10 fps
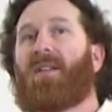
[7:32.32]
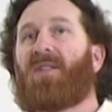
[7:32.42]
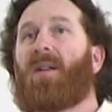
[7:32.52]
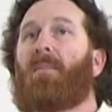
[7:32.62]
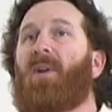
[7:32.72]
is
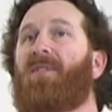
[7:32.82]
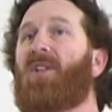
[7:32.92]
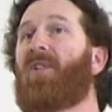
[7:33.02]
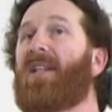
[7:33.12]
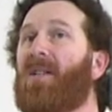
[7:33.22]
the number of
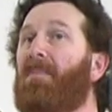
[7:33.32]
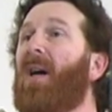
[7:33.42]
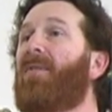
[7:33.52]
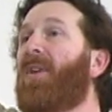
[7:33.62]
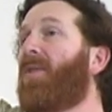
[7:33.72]
degrees
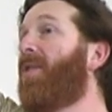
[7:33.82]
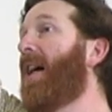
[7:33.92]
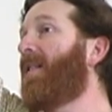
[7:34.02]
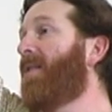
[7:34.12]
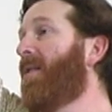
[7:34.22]
above the
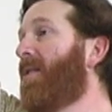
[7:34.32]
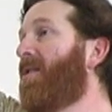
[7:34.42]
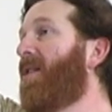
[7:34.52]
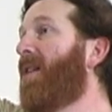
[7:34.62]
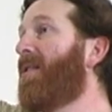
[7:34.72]
horizon that the
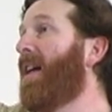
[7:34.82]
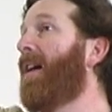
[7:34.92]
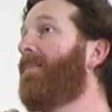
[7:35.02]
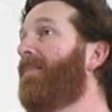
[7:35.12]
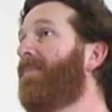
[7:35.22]
sun is
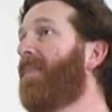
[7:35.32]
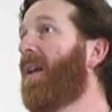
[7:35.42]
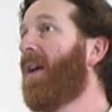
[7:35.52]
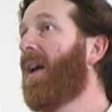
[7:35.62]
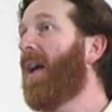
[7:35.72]
at.
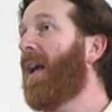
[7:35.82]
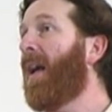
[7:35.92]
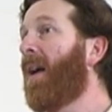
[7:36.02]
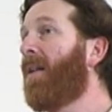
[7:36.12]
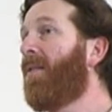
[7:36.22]

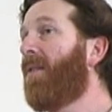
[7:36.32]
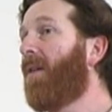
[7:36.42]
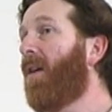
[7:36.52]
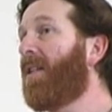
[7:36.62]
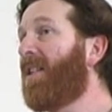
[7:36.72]
And
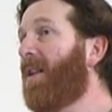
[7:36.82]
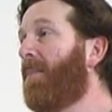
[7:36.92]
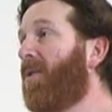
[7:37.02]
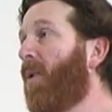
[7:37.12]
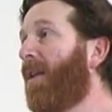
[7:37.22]
on
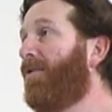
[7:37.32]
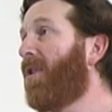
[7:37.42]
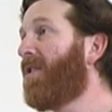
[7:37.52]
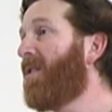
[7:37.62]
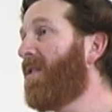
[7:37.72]
December
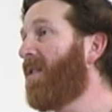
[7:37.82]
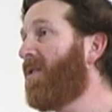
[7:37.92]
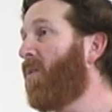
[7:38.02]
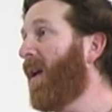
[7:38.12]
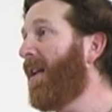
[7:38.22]
21st, it's at
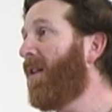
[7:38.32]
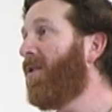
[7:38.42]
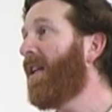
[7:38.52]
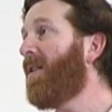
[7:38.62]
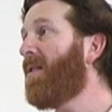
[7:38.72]
20
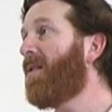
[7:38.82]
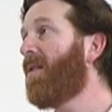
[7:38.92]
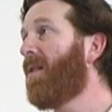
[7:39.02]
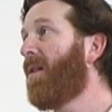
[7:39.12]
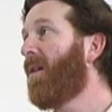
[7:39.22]
degrees.
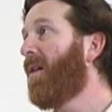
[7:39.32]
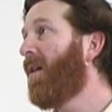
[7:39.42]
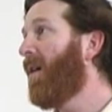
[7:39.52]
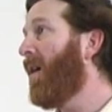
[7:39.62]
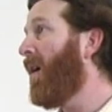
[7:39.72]

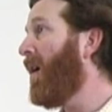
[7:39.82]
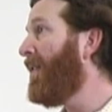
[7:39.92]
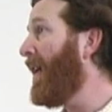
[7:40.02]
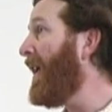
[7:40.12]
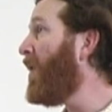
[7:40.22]

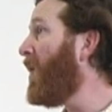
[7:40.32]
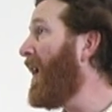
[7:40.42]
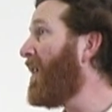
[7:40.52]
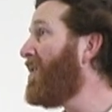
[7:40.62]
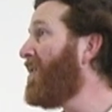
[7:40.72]
On the
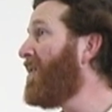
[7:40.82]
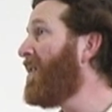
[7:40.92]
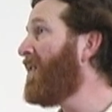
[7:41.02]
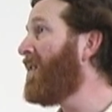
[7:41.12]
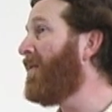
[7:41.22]
equinoxes,
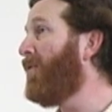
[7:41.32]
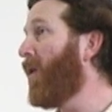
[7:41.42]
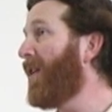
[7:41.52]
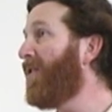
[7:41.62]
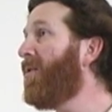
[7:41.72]
it's at
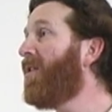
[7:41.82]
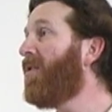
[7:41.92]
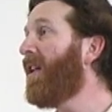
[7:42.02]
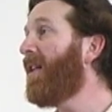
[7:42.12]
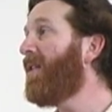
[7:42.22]
42
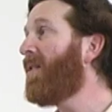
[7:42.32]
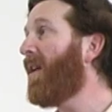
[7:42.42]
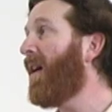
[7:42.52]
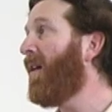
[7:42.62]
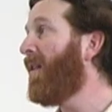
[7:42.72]
degrees.
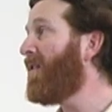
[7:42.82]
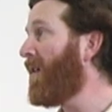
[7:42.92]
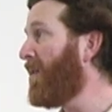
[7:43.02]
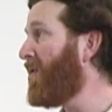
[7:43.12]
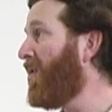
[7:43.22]
And on the
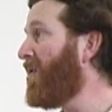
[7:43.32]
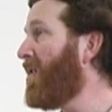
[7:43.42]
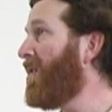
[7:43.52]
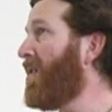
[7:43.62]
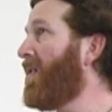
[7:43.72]
summer
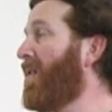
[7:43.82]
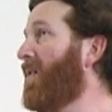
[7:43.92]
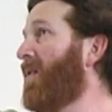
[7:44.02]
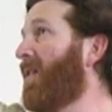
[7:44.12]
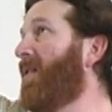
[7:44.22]
solstice, it's
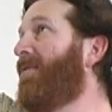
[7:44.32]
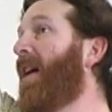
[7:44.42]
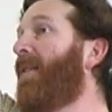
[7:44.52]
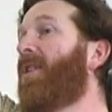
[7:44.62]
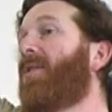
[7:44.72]
at
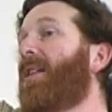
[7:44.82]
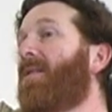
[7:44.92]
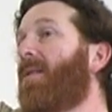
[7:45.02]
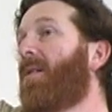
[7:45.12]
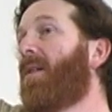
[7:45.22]
65 degrees.